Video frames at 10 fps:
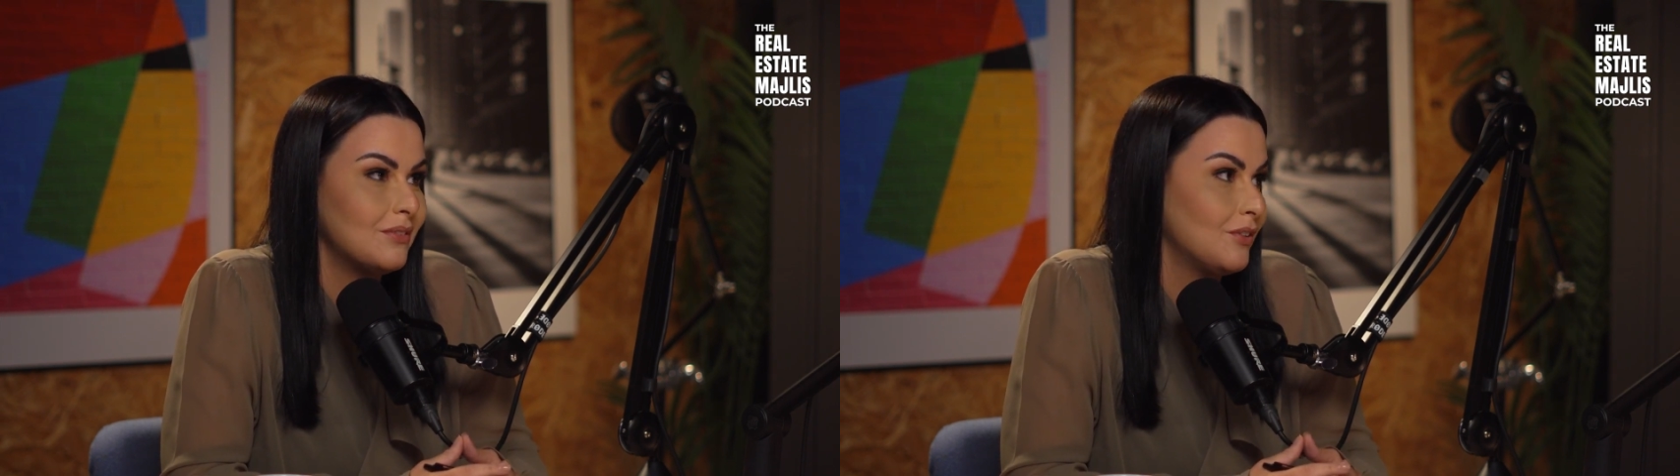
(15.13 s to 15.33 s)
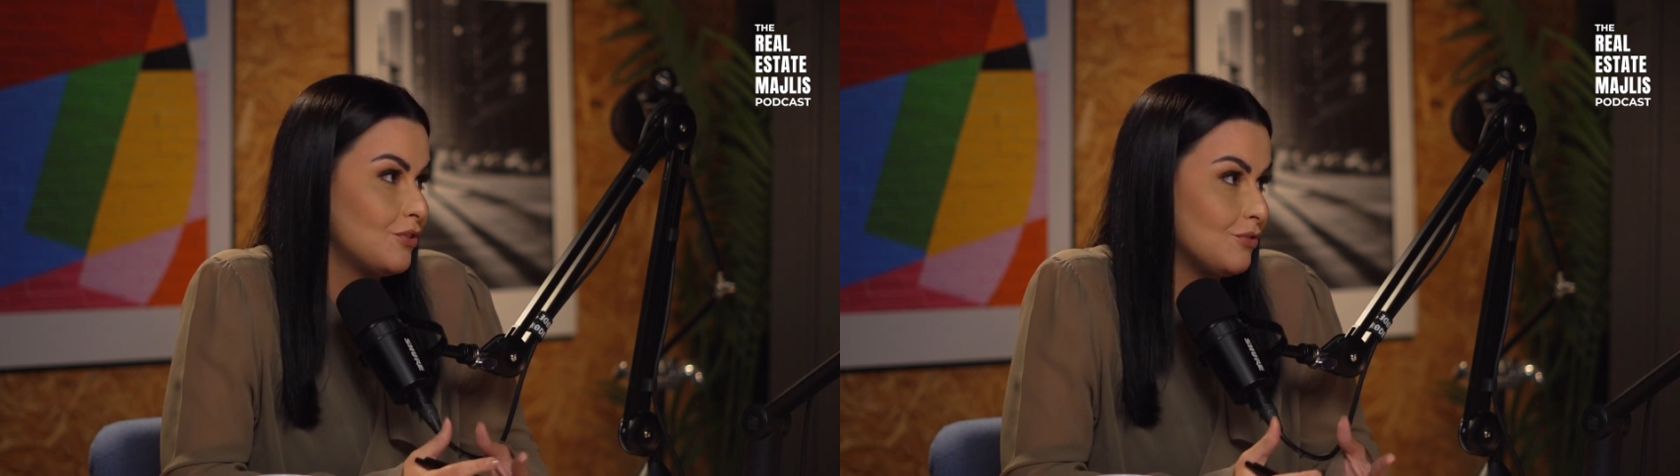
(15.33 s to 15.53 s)
I
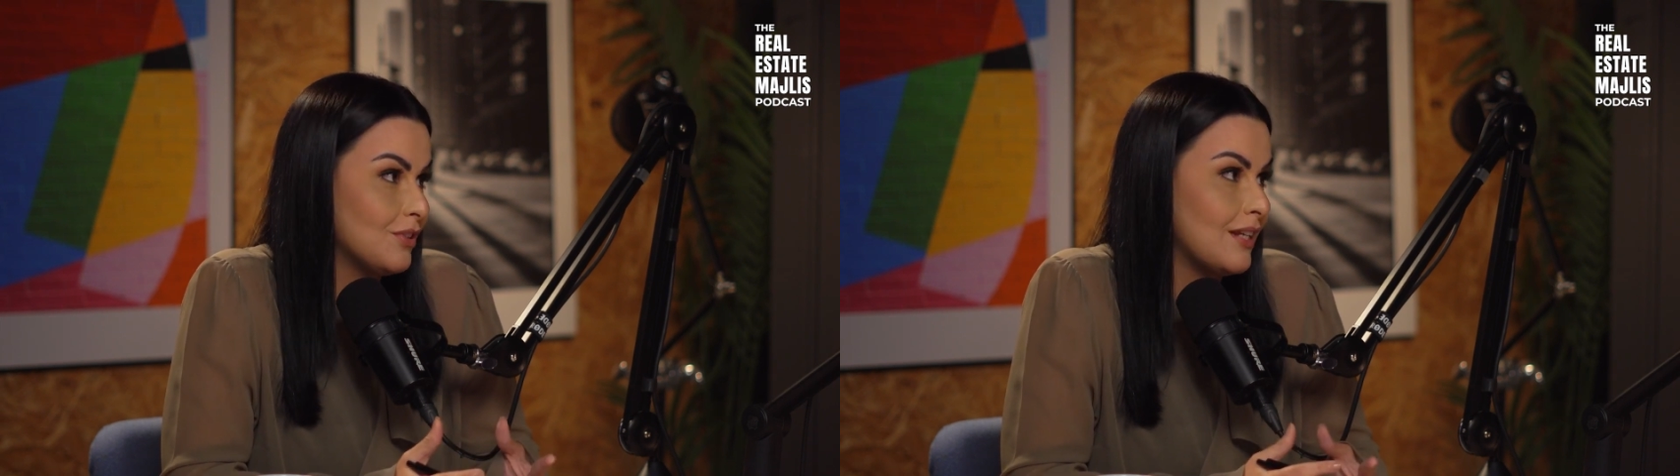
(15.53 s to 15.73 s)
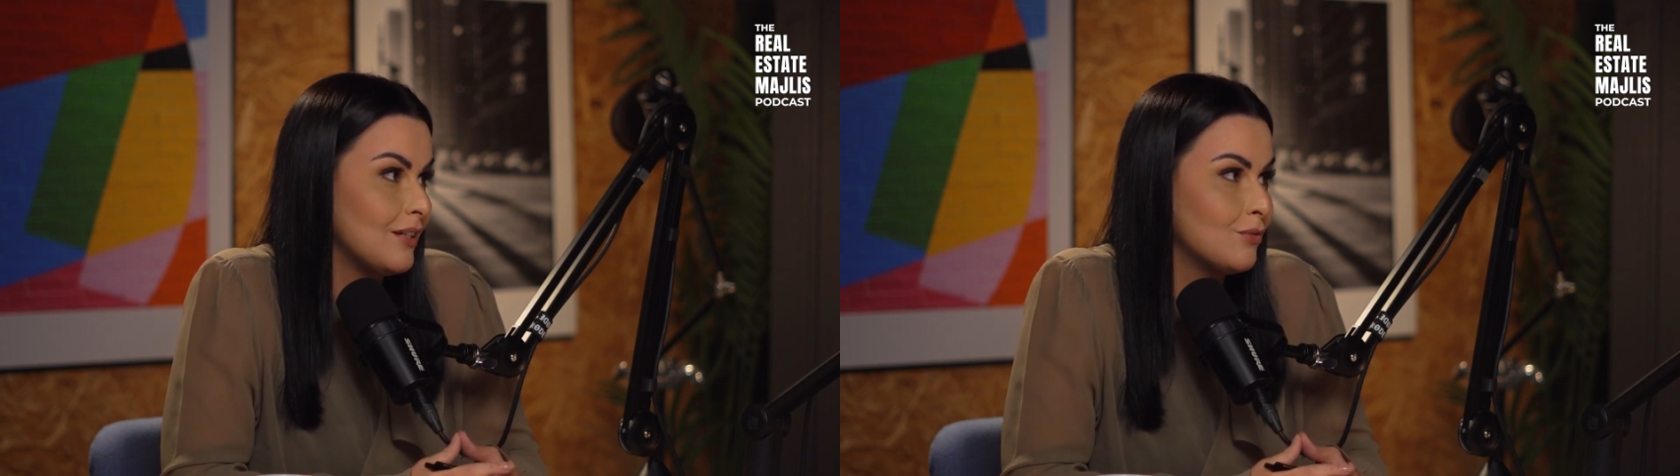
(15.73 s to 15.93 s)
thought she
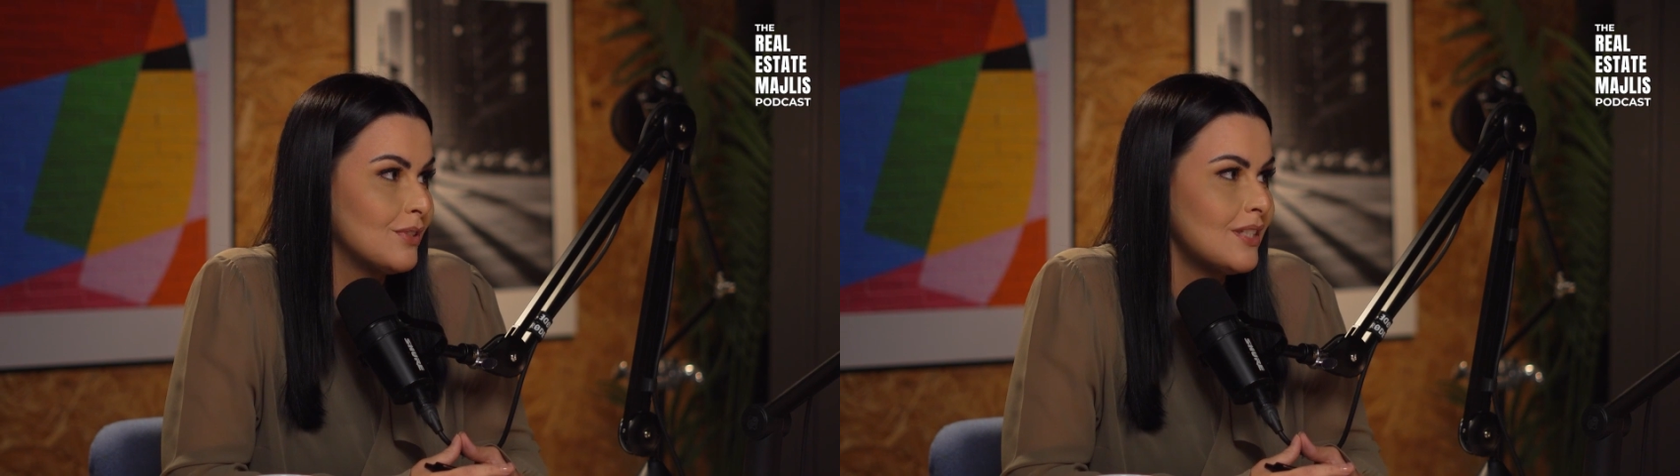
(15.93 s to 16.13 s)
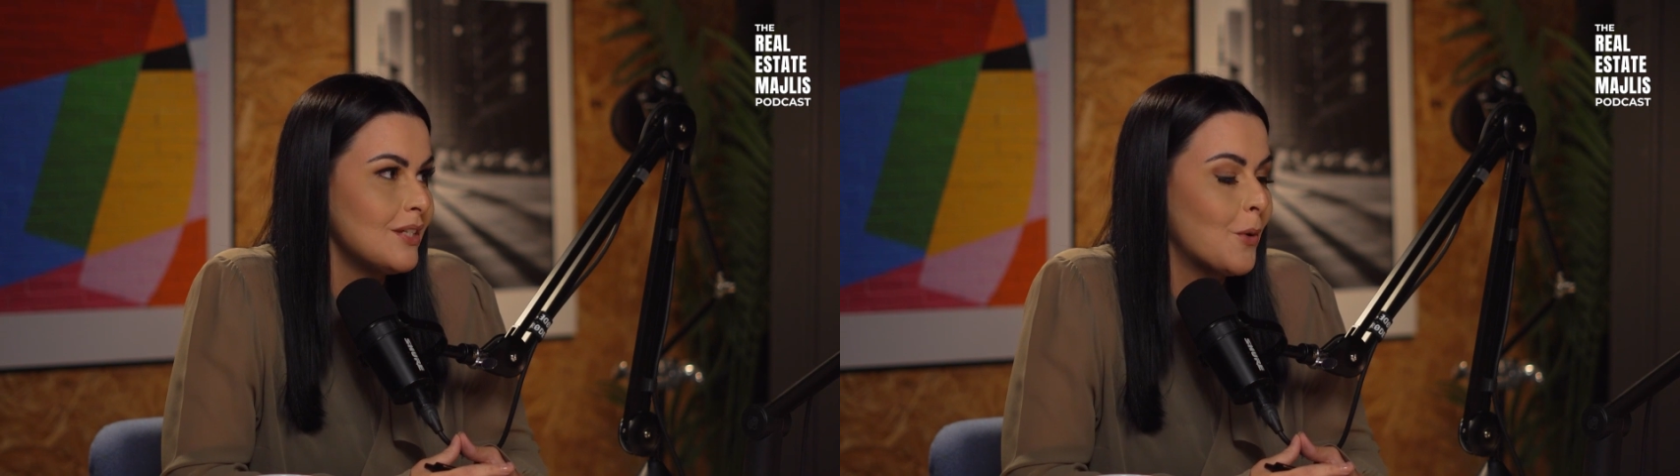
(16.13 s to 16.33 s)
was getting a
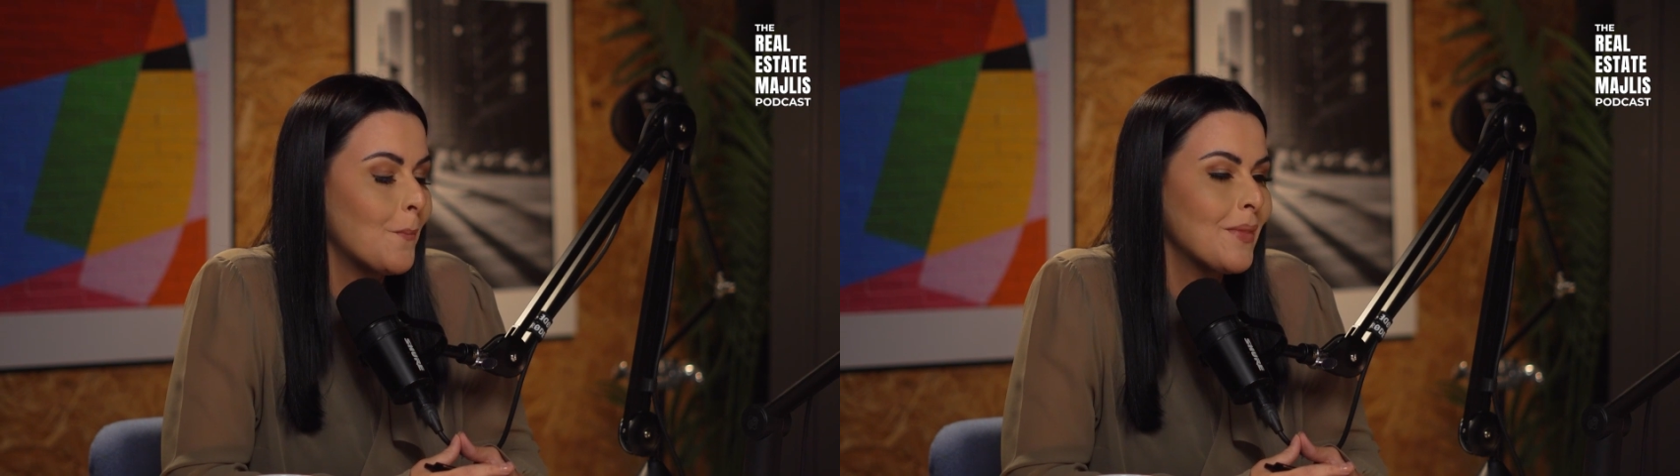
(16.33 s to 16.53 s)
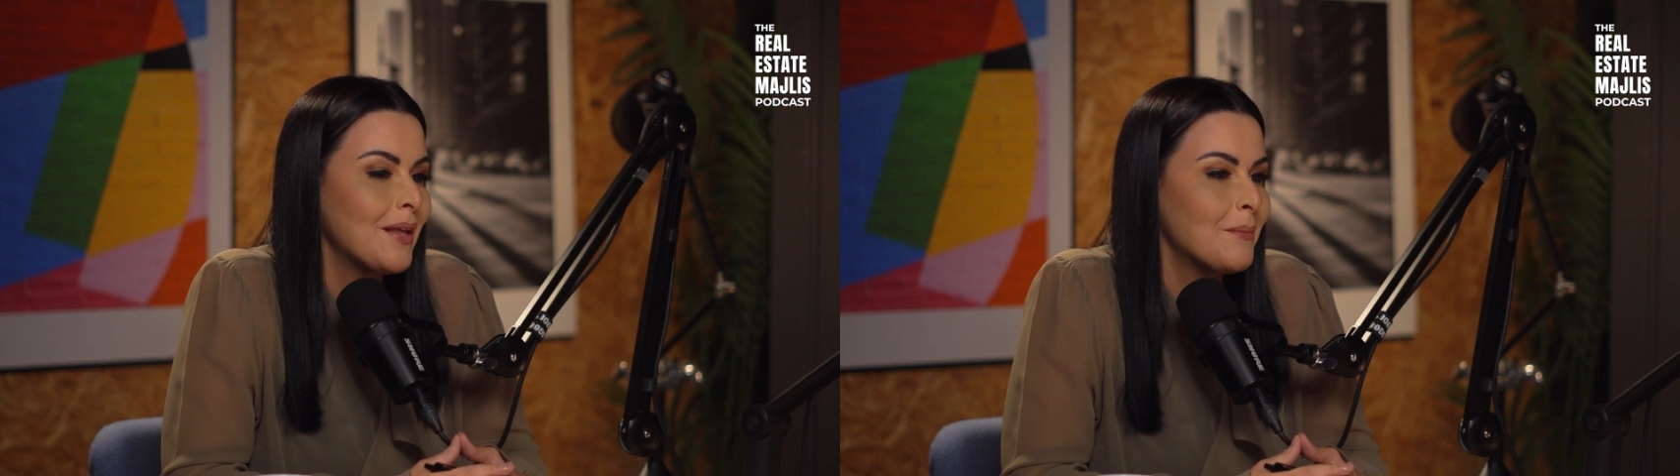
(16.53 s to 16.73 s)
good deal.